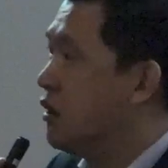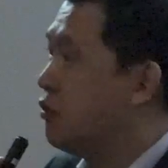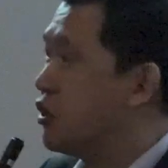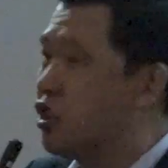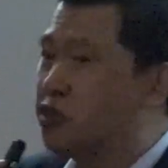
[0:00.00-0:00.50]

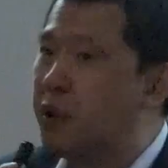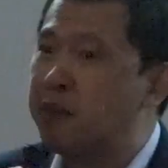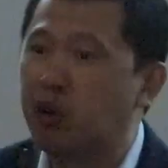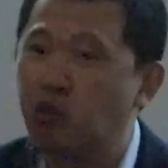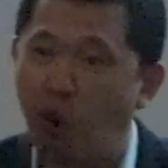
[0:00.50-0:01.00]
for those
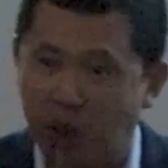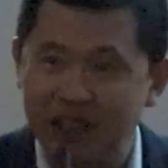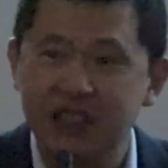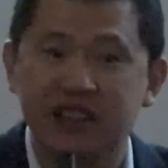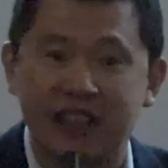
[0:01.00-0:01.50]
people
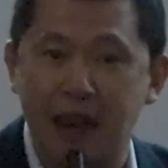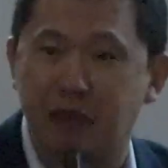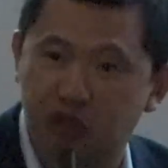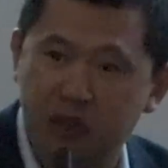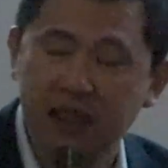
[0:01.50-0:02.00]
working in the
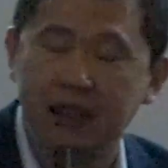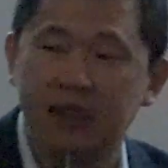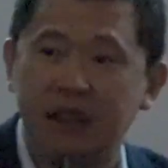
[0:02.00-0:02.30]
chemistry